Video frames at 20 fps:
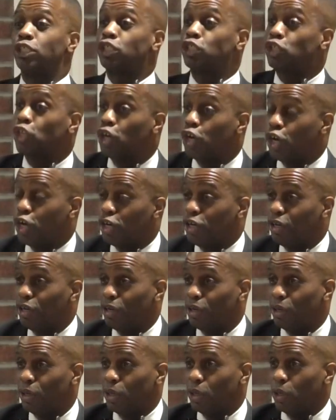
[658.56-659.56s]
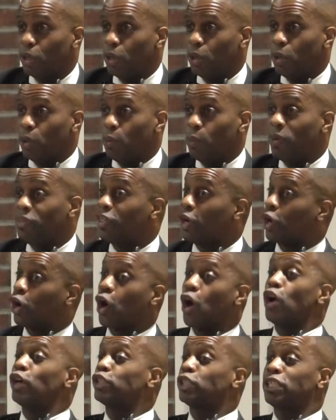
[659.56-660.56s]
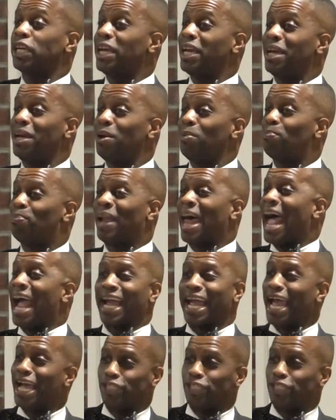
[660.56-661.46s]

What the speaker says: stood with a cursing black